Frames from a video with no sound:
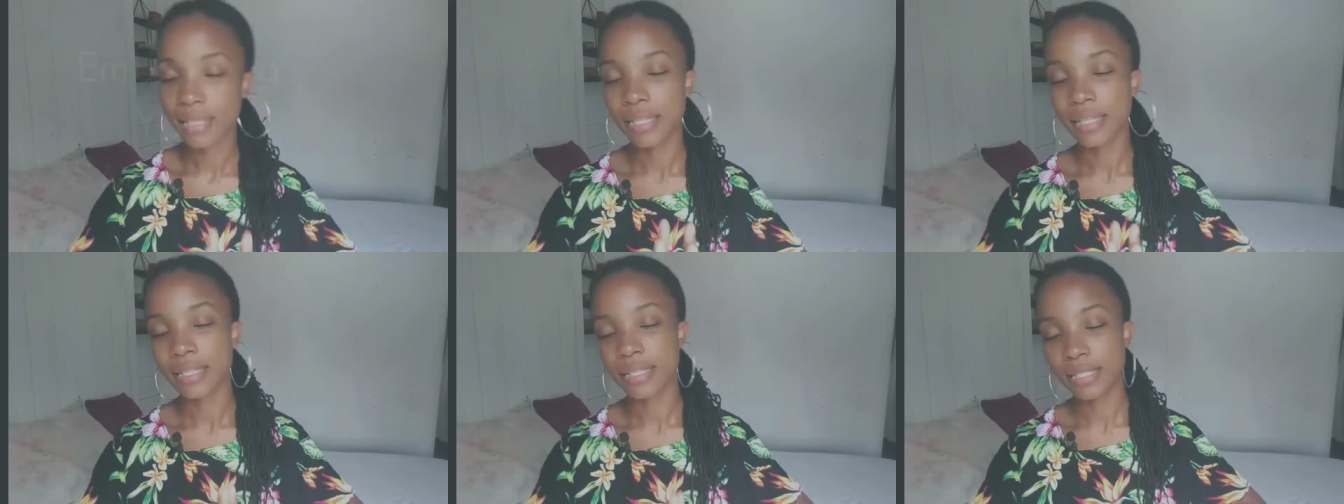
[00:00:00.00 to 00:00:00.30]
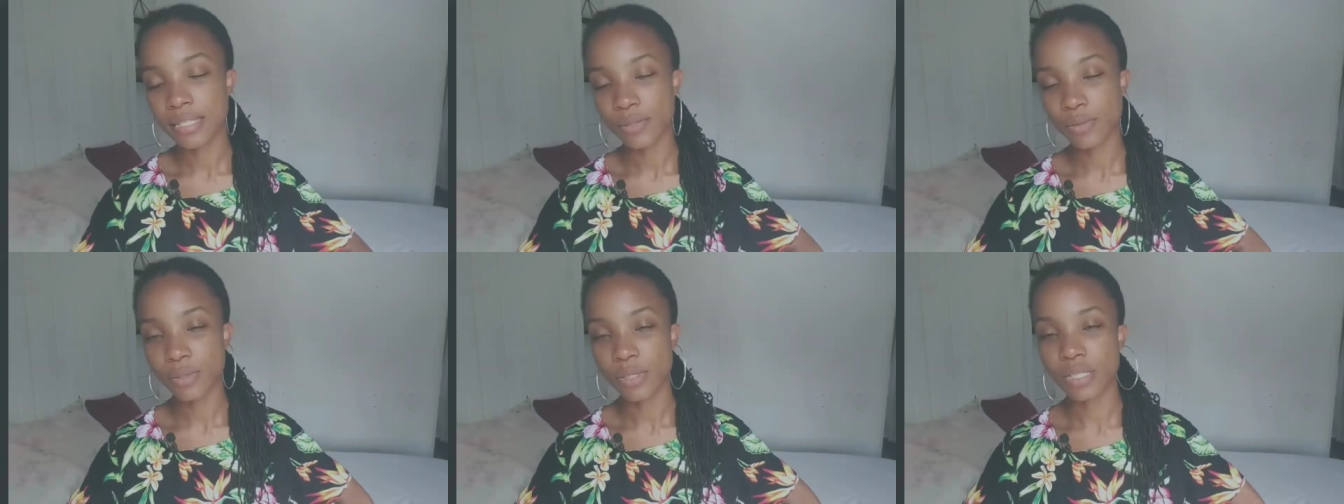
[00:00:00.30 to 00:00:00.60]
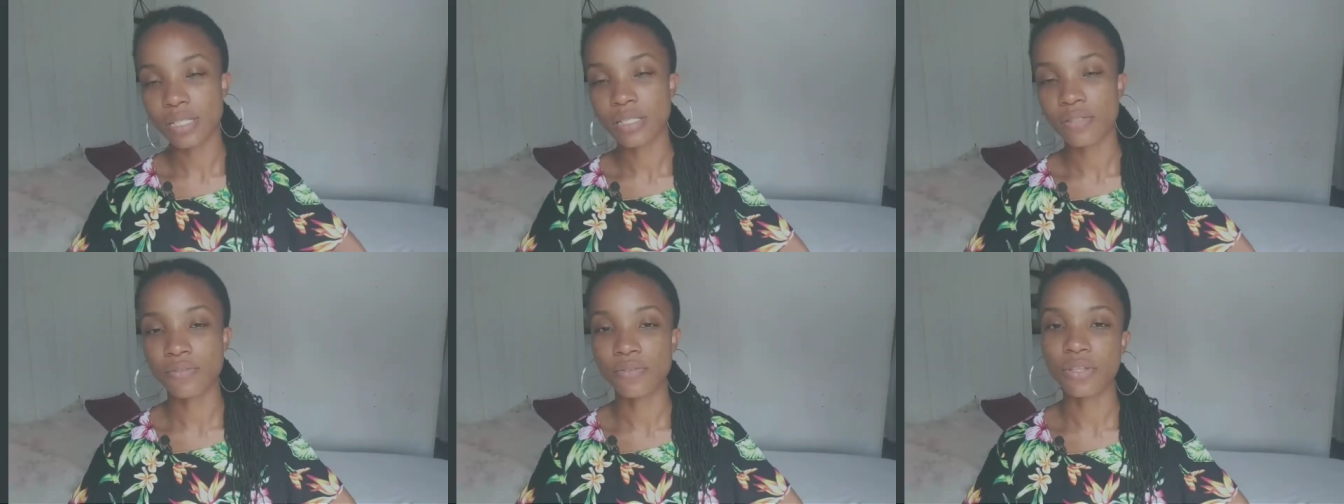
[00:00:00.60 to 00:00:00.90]
this
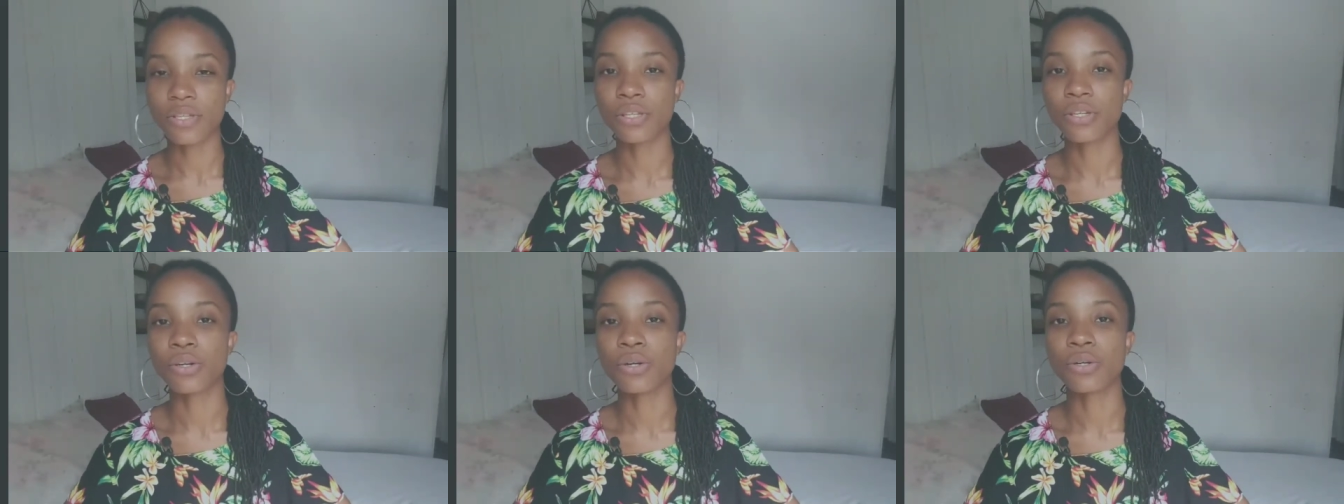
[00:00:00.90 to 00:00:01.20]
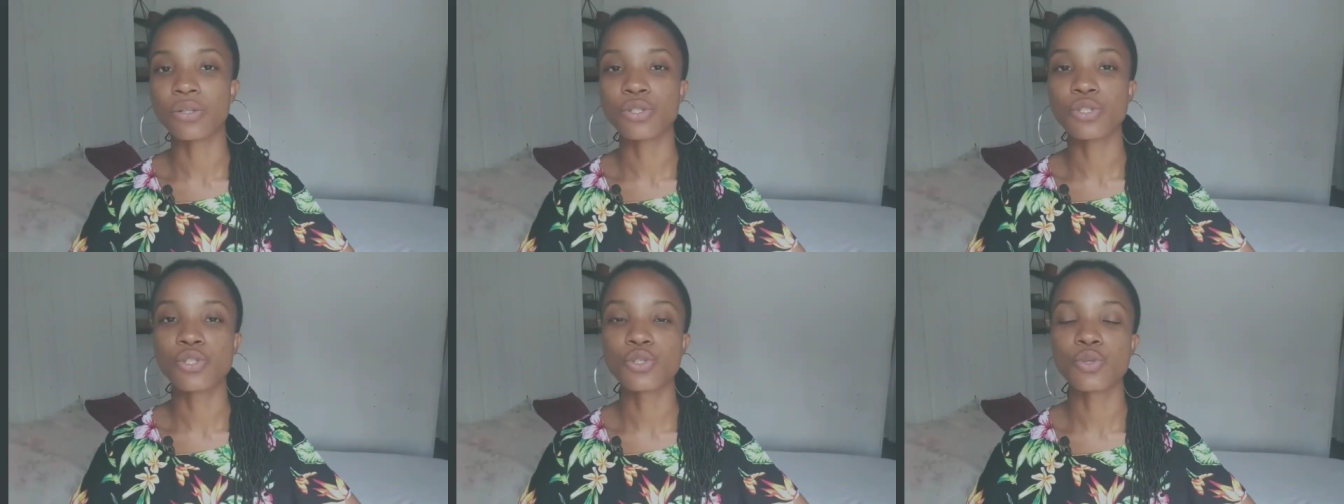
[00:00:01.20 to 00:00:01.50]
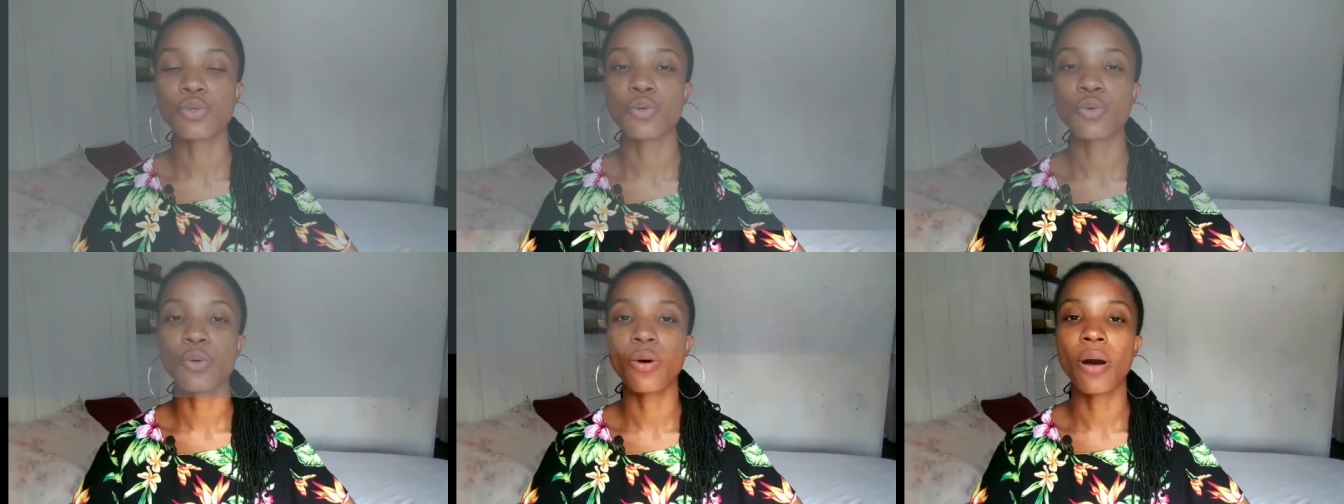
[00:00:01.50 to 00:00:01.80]
week's video
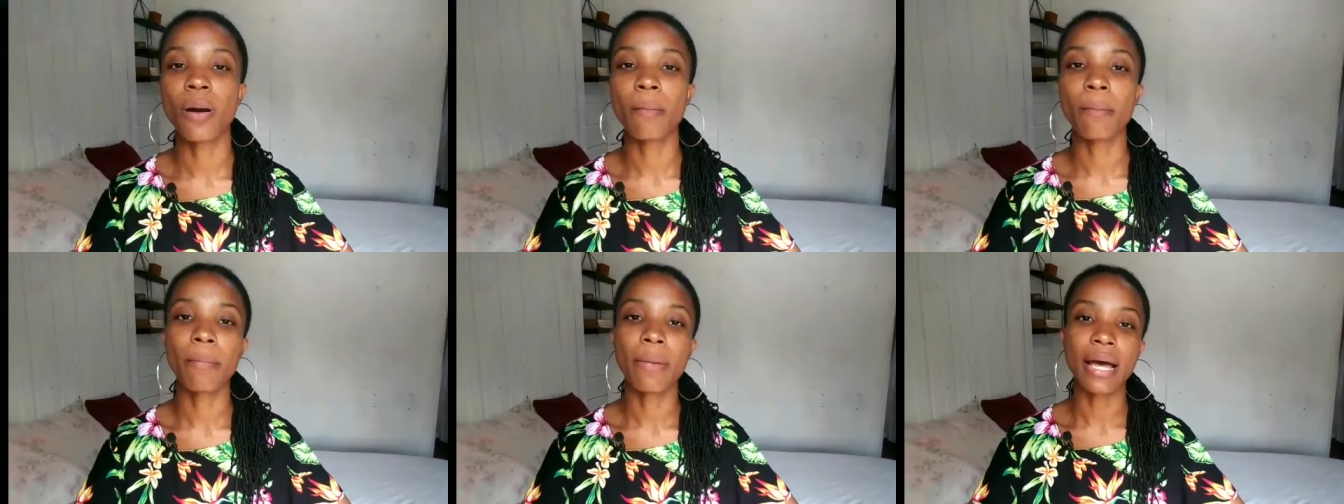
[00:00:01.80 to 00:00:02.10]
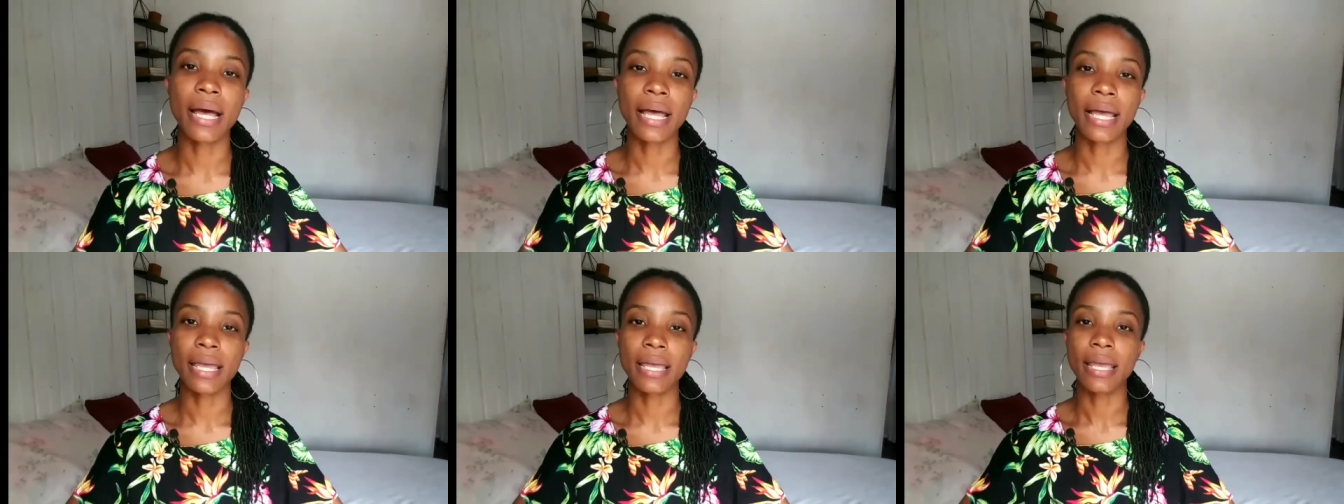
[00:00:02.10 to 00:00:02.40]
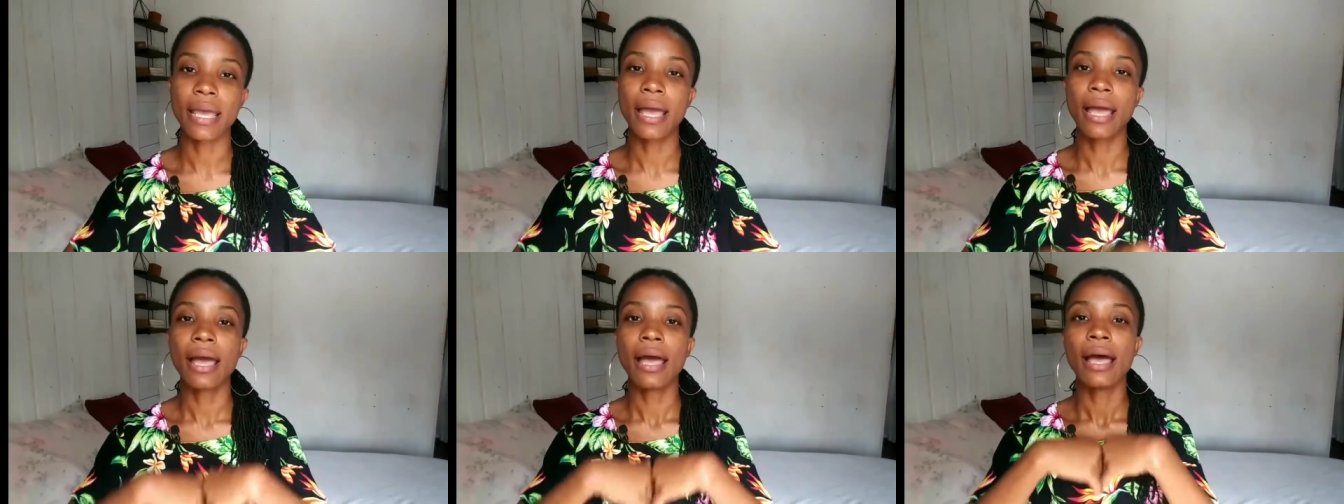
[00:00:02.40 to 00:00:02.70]
to
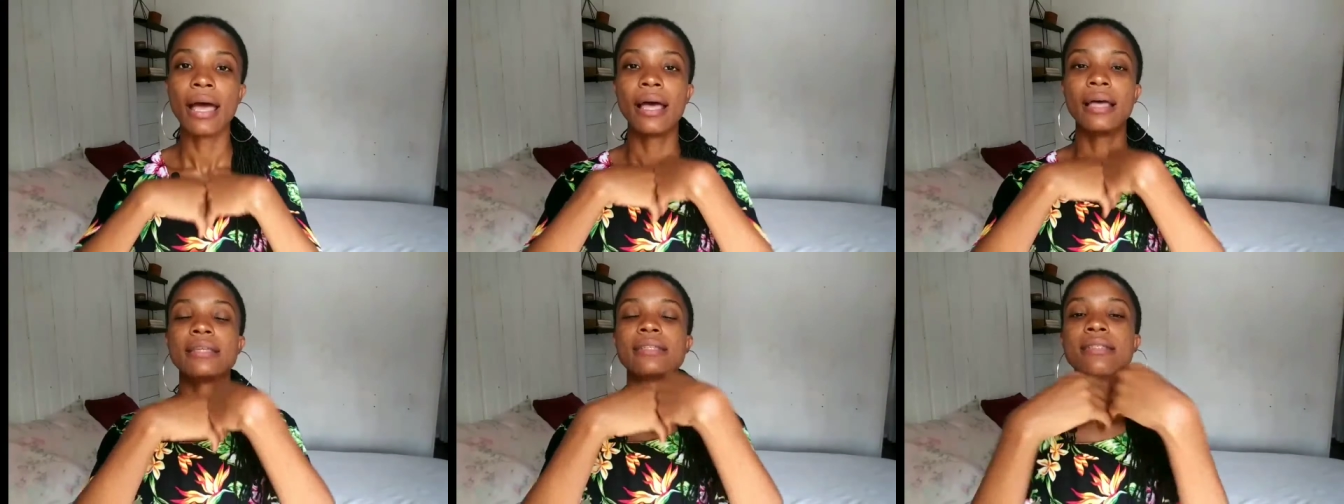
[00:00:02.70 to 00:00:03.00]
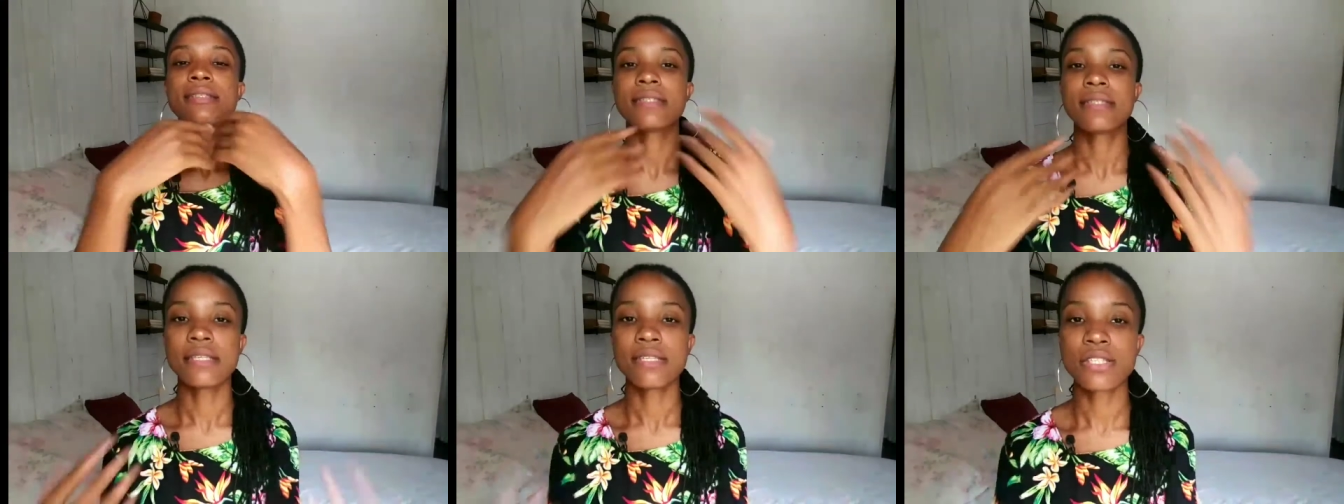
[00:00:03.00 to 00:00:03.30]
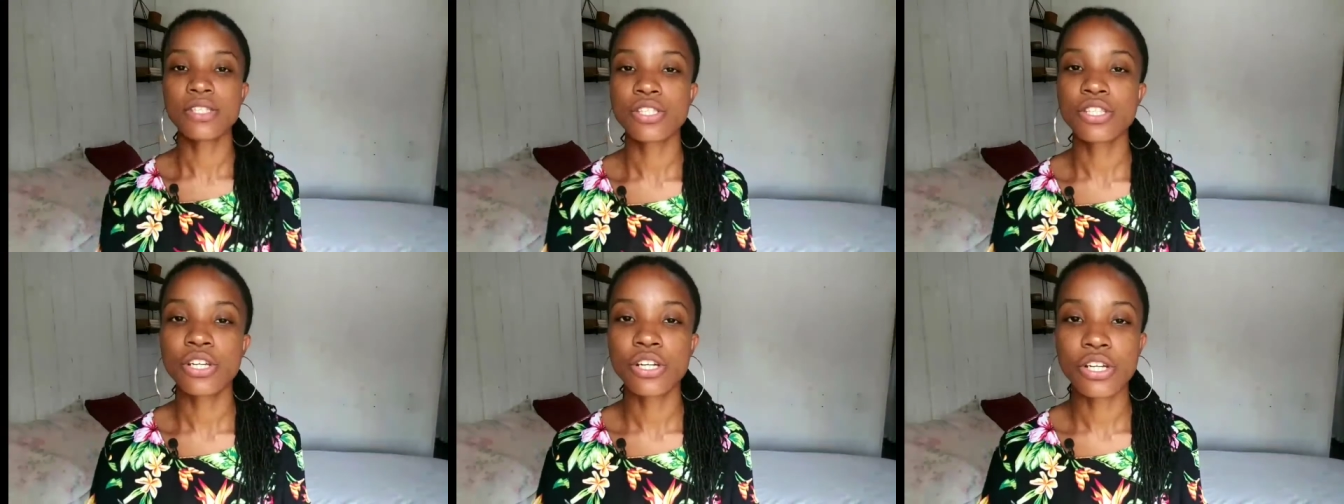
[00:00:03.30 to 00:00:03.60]
my
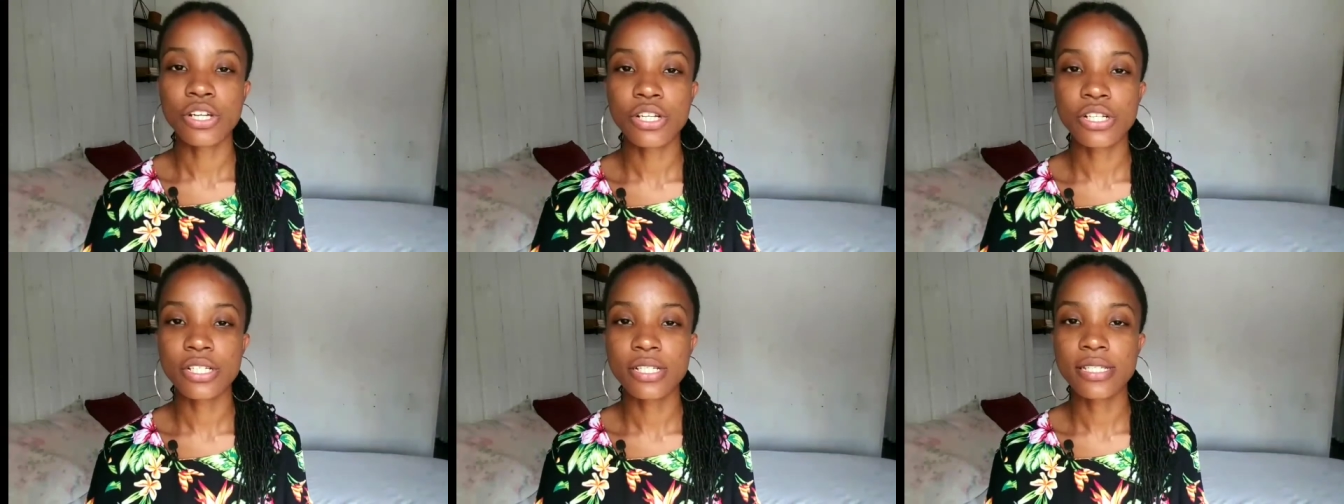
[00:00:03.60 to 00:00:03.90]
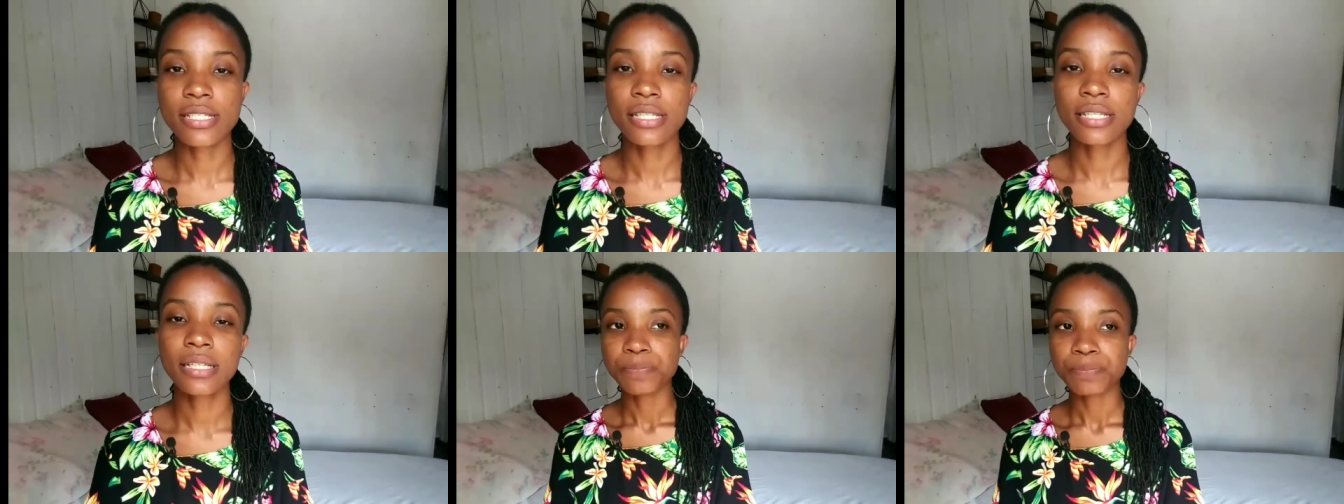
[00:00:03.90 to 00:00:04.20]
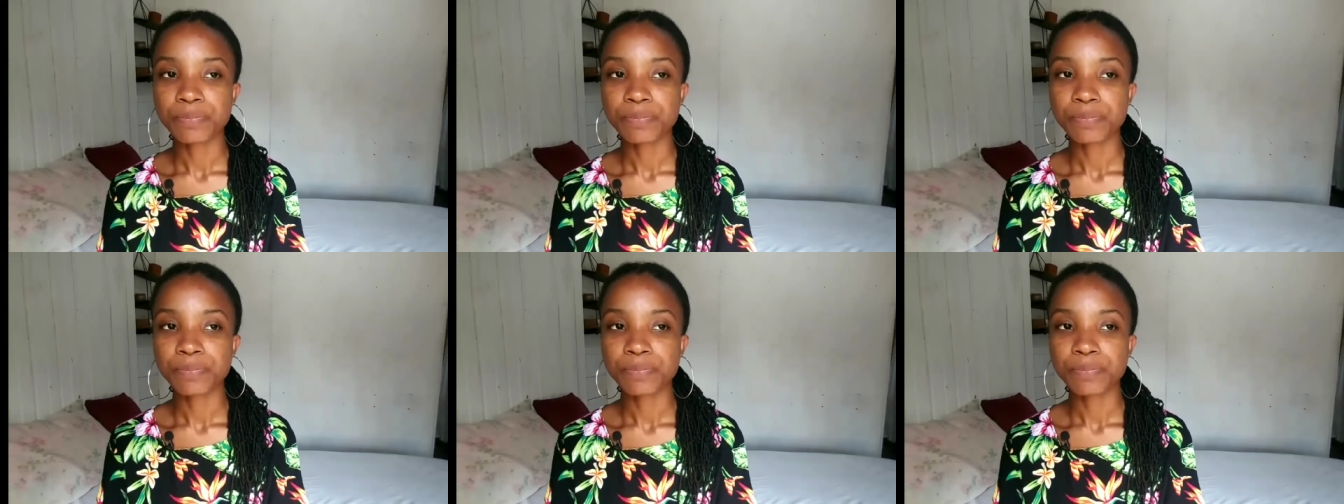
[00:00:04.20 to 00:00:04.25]
sisters